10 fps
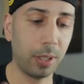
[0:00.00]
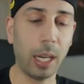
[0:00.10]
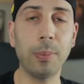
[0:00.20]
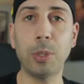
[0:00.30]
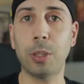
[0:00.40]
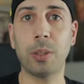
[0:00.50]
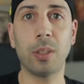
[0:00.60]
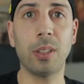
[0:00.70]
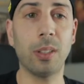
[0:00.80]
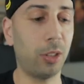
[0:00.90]
I'm just
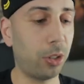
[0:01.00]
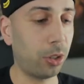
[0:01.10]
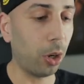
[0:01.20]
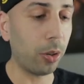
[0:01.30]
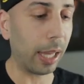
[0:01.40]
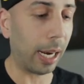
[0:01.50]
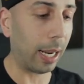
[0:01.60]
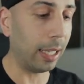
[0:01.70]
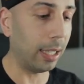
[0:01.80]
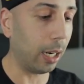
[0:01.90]
stoked that
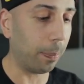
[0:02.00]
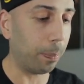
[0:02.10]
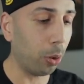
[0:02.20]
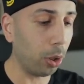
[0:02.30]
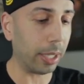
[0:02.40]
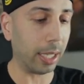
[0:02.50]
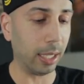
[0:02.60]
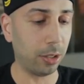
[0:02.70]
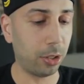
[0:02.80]
I ended up pulling it.